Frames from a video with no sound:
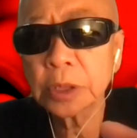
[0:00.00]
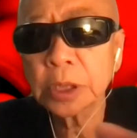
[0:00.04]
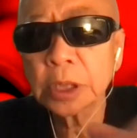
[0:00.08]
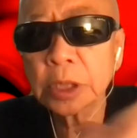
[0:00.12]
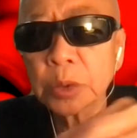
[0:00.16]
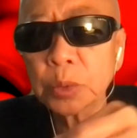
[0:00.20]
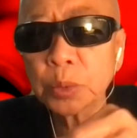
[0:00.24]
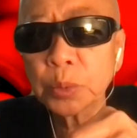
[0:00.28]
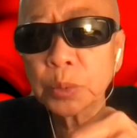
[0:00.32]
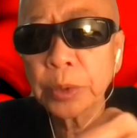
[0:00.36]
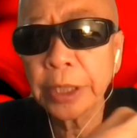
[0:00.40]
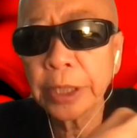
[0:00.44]

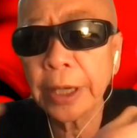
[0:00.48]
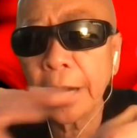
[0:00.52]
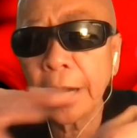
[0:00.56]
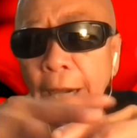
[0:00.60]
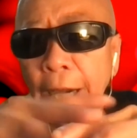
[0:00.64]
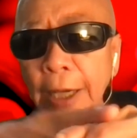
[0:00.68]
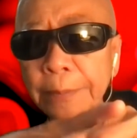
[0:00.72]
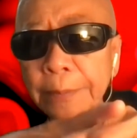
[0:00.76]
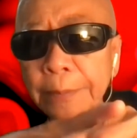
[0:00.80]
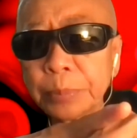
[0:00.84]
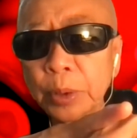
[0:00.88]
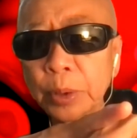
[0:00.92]
web
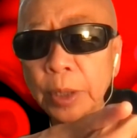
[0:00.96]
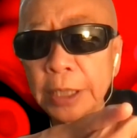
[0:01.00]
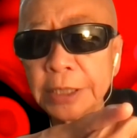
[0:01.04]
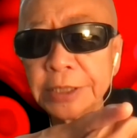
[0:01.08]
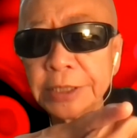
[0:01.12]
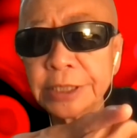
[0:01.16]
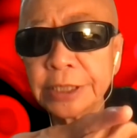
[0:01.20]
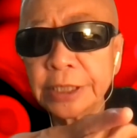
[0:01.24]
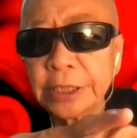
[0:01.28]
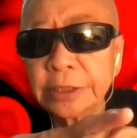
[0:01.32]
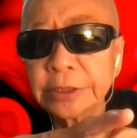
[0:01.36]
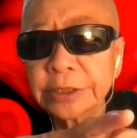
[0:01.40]
art
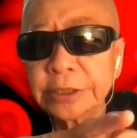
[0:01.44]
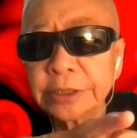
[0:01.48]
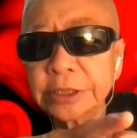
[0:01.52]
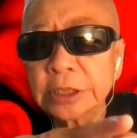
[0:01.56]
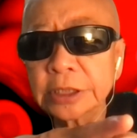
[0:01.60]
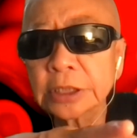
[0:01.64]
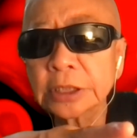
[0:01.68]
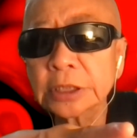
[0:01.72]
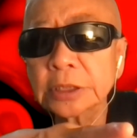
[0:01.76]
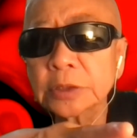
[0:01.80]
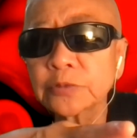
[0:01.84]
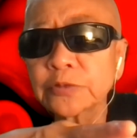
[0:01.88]
projects,
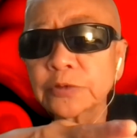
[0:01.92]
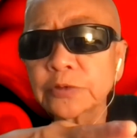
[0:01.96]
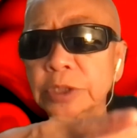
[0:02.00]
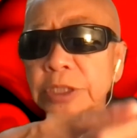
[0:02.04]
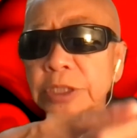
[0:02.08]
for